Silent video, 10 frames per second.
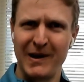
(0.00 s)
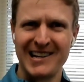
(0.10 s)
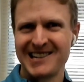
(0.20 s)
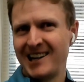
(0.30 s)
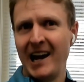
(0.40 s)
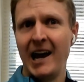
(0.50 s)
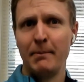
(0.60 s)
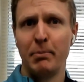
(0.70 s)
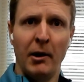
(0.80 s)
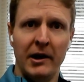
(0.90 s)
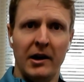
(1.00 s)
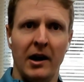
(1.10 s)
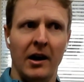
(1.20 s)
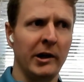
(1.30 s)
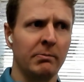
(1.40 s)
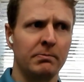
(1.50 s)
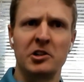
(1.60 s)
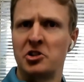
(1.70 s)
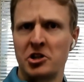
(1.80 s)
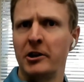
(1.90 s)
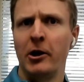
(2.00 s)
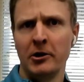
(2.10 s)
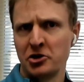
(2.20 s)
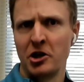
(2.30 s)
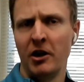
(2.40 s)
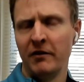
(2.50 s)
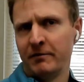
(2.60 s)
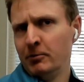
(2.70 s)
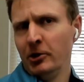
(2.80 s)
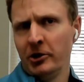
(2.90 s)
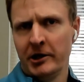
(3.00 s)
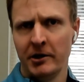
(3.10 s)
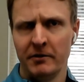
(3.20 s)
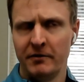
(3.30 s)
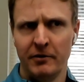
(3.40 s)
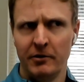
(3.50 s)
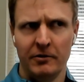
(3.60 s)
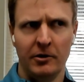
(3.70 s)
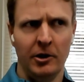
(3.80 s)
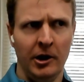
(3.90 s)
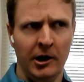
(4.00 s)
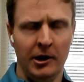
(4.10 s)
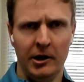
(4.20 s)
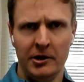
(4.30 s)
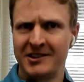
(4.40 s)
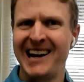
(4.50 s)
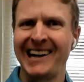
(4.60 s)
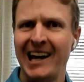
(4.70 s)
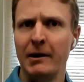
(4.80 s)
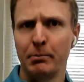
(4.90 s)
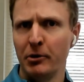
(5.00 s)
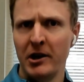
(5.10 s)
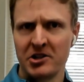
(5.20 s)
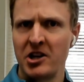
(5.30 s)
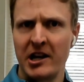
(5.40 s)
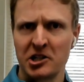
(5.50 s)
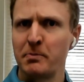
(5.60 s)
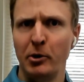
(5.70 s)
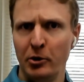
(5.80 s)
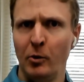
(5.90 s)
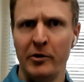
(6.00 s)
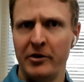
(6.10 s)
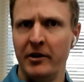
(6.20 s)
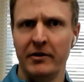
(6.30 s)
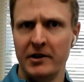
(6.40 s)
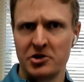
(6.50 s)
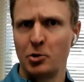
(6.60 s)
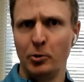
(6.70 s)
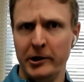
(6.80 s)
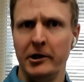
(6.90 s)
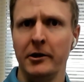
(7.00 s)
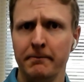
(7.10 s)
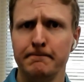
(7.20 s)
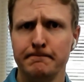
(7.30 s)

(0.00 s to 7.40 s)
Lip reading: space today, but we consider ourselves really a decade plus expert within this arena.